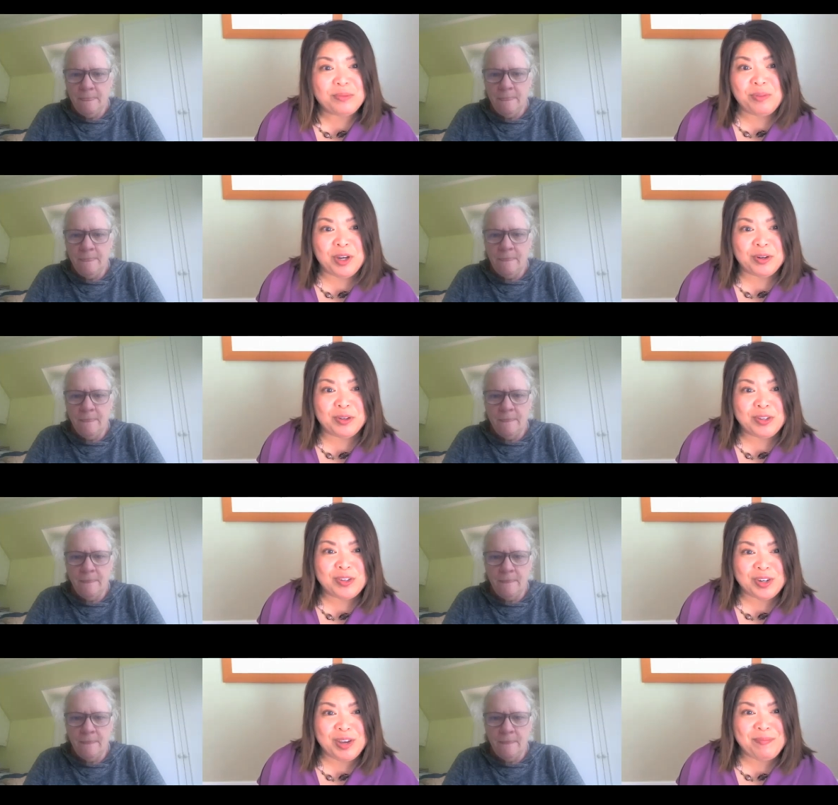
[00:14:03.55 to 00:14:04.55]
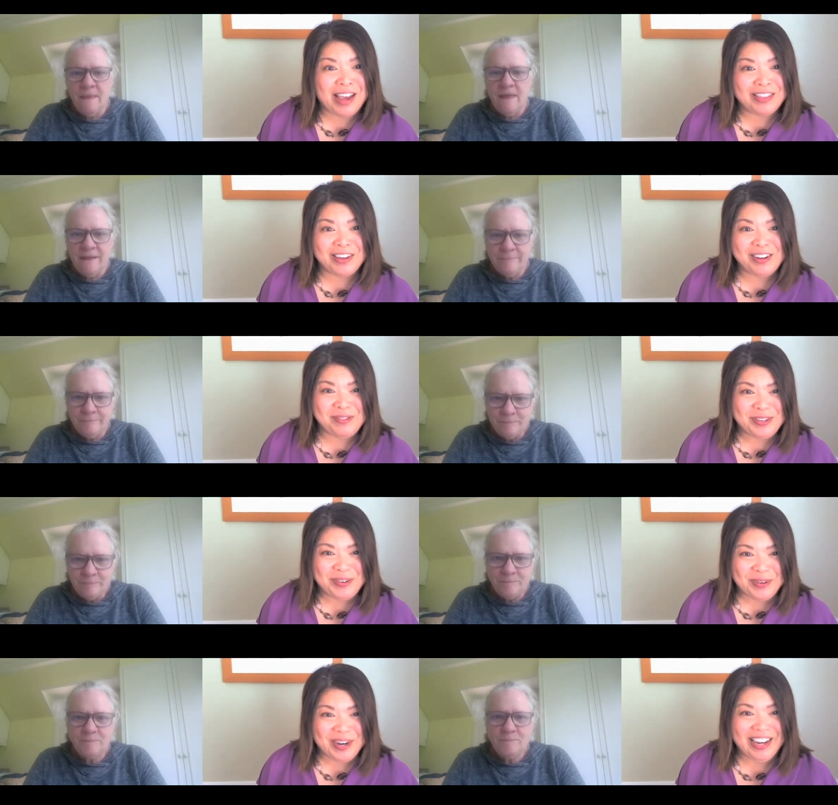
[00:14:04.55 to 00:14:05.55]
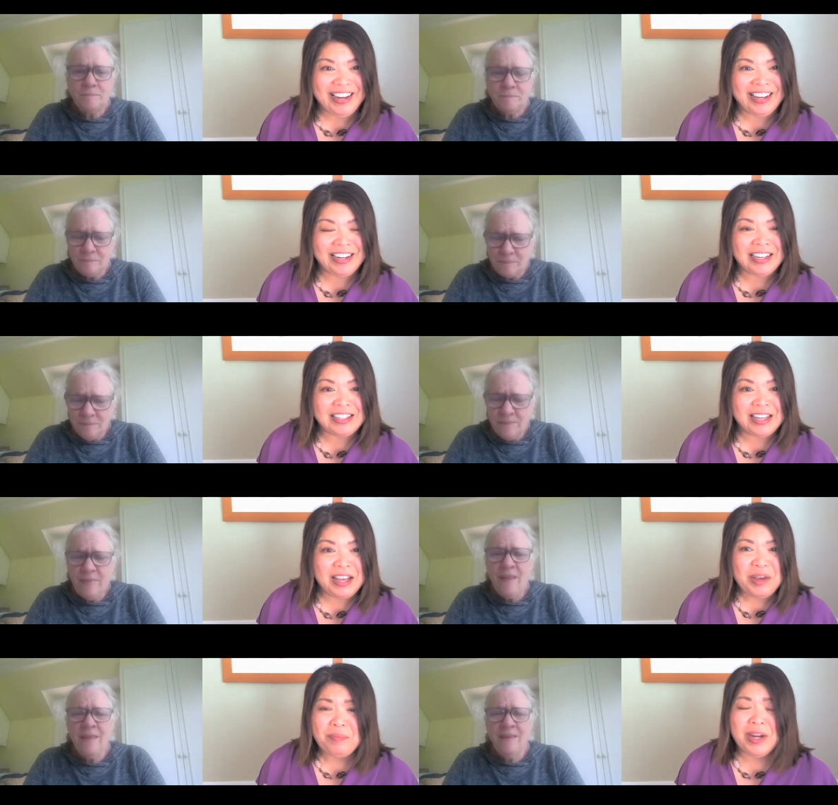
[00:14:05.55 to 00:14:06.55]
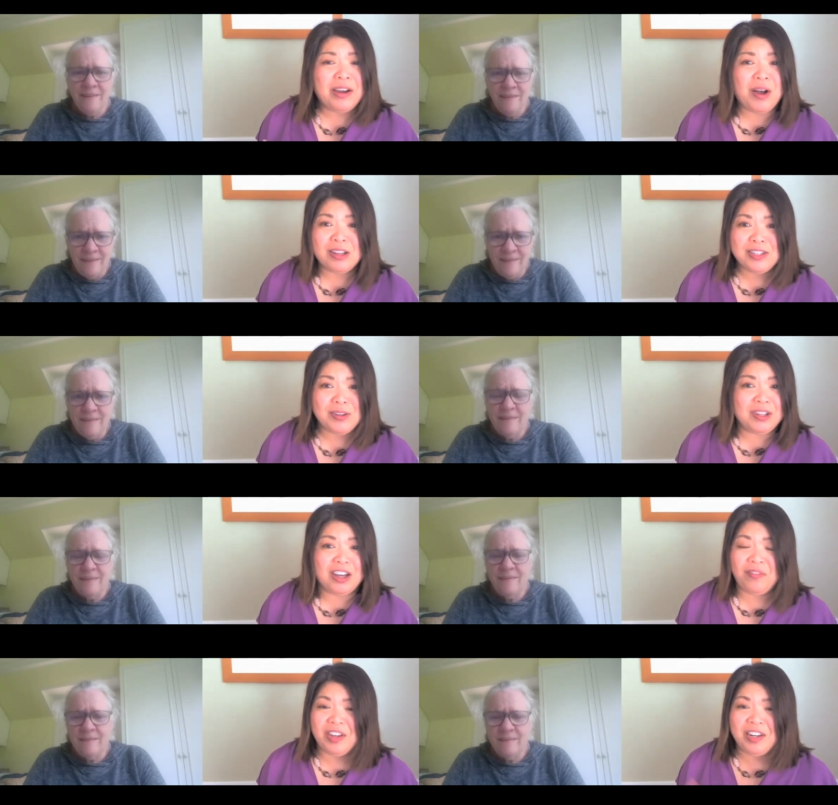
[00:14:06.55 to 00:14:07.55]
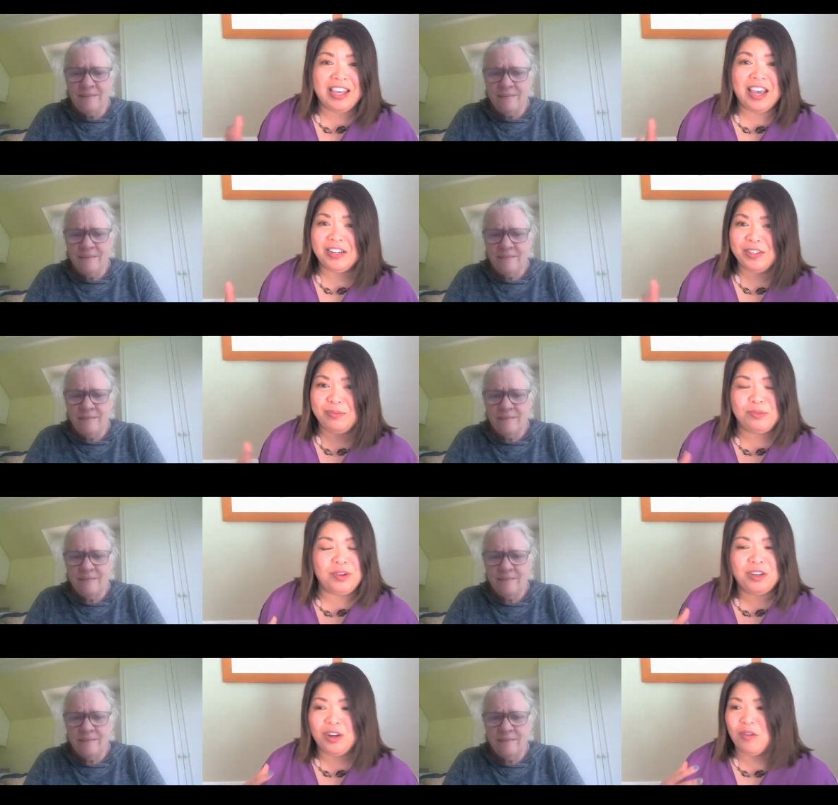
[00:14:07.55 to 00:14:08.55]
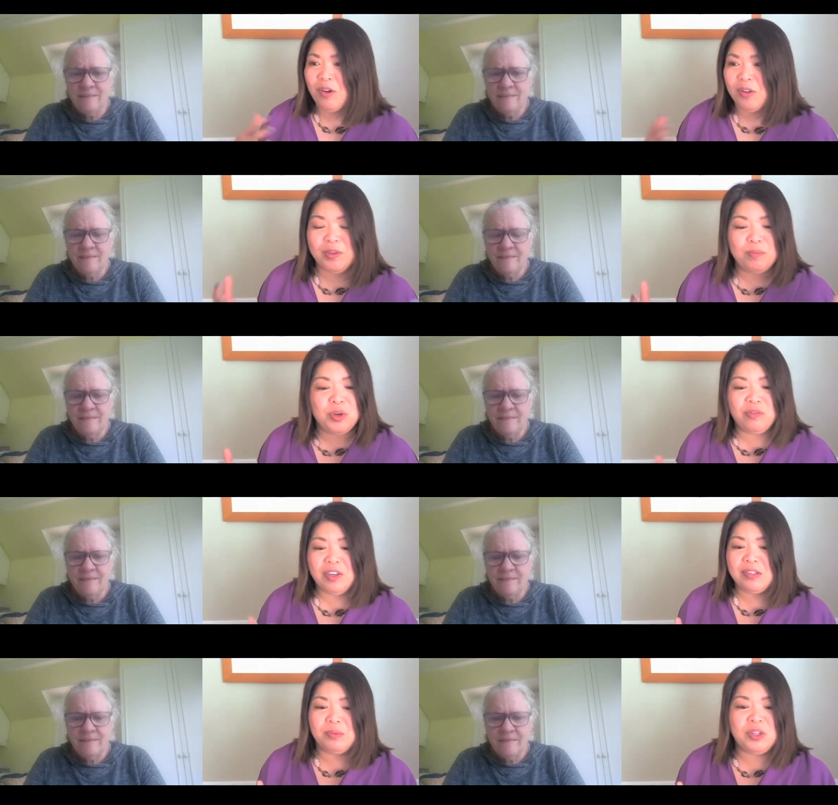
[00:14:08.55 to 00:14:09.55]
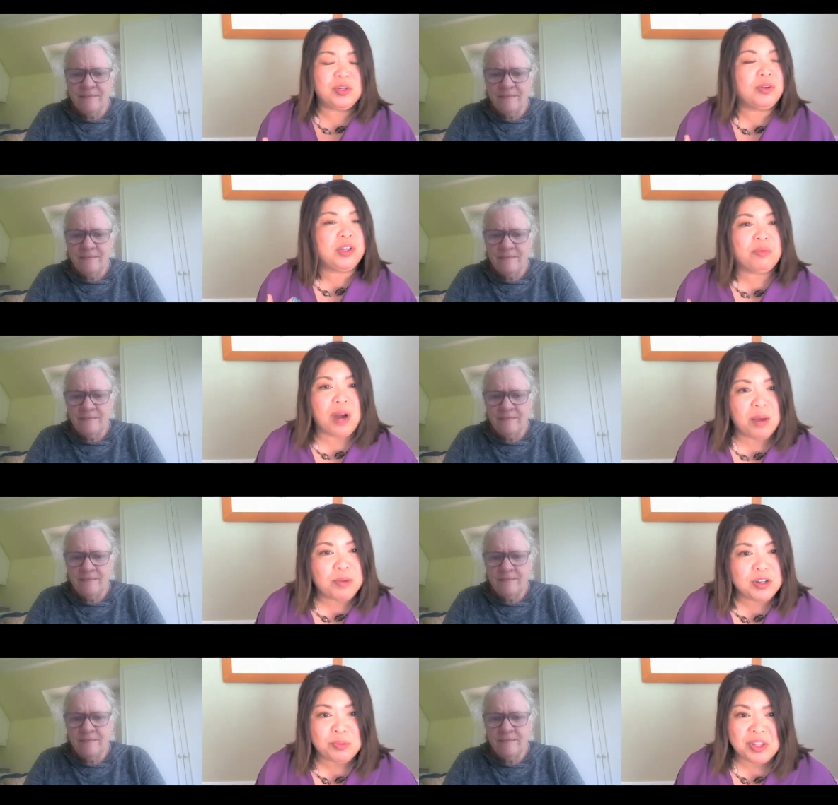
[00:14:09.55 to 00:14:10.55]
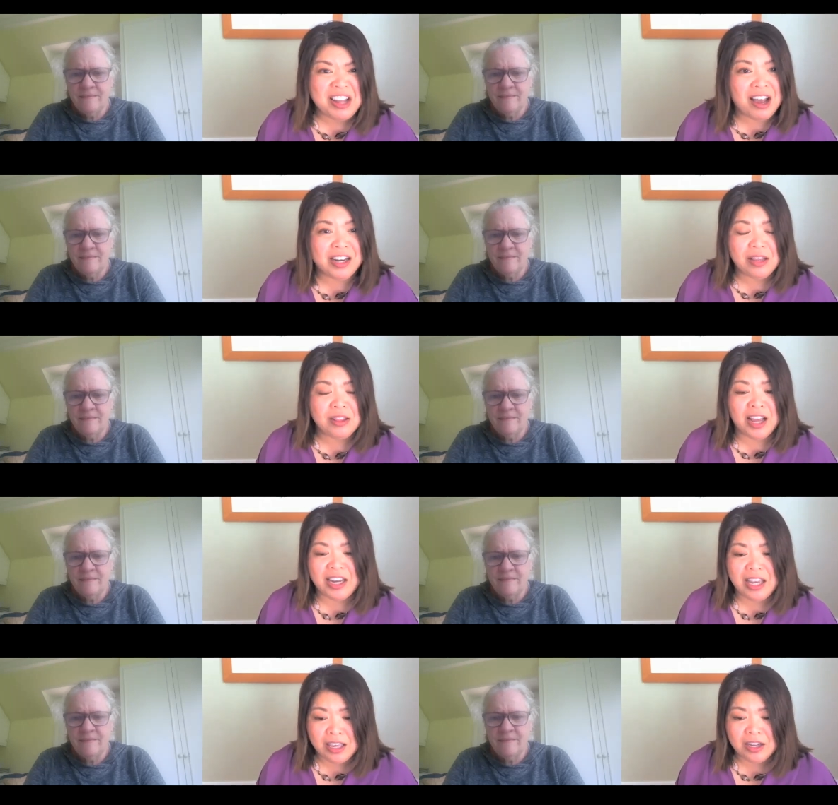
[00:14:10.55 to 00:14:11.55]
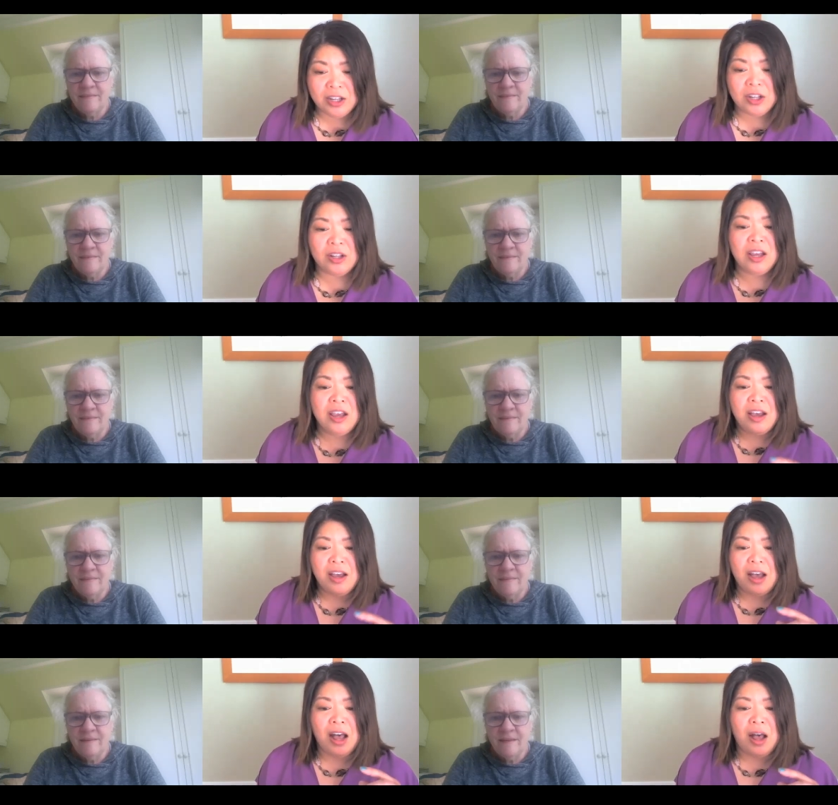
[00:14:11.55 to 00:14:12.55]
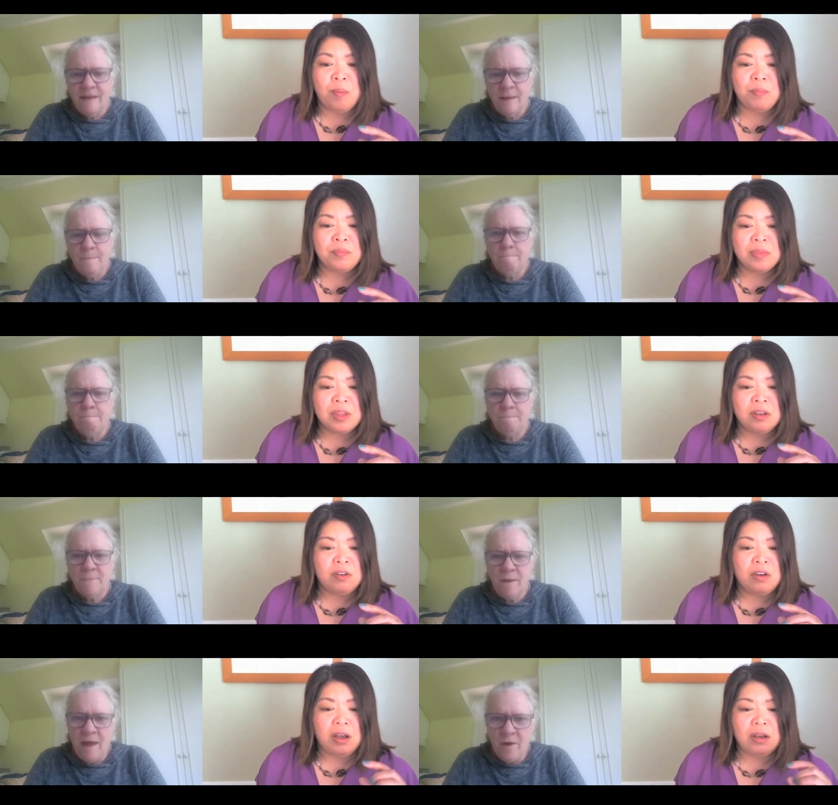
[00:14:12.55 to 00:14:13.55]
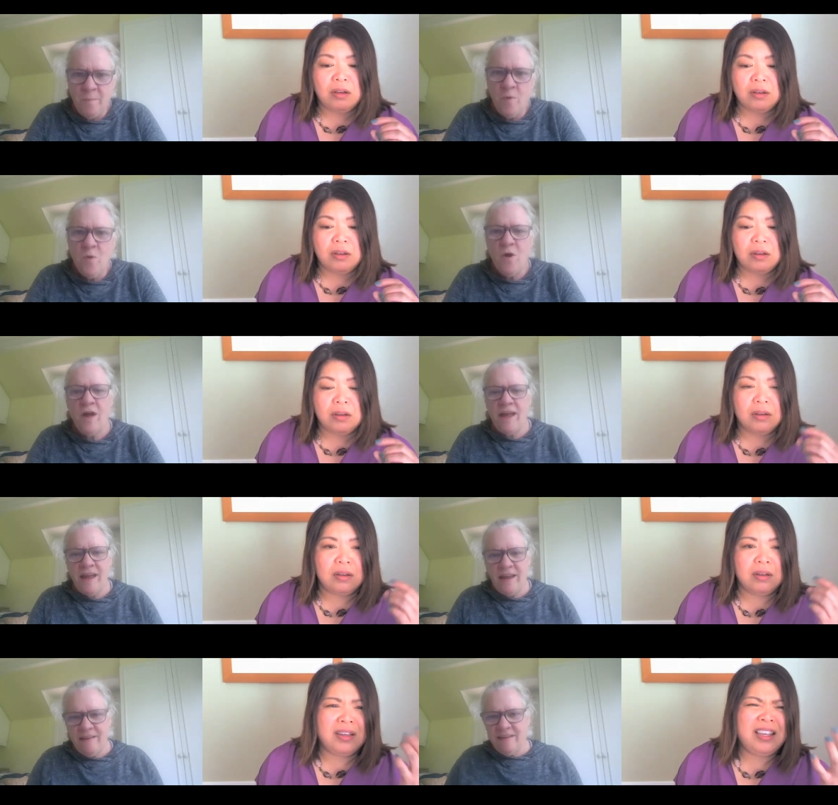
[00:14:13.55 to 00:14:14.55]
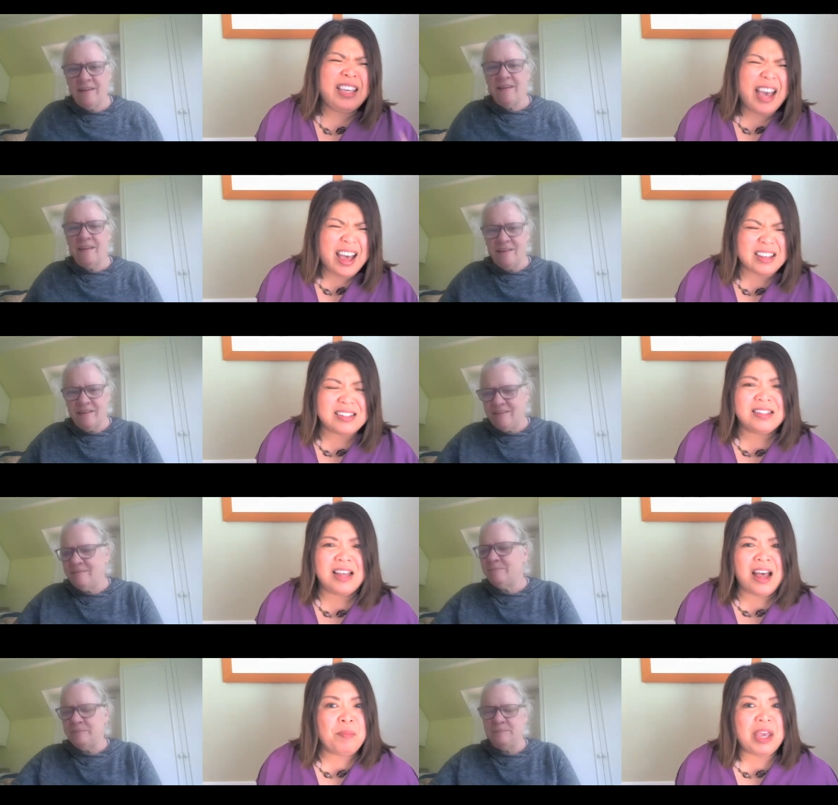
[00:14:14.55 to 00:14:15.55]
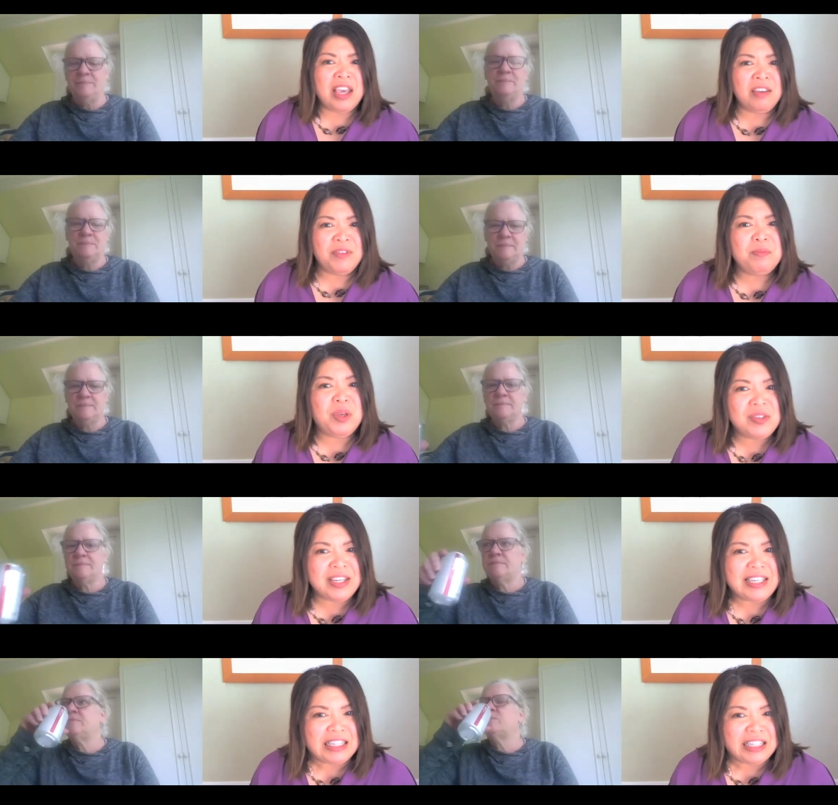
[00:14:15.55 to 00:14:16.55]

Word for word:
Speaker 1: with Meryl Streep. I thought he was great in it. But I also love, and again, it's you know the movies with Julia Roberts with Not- Notting Hill, um, about a boy. Yes, um, mm-hmm. even music and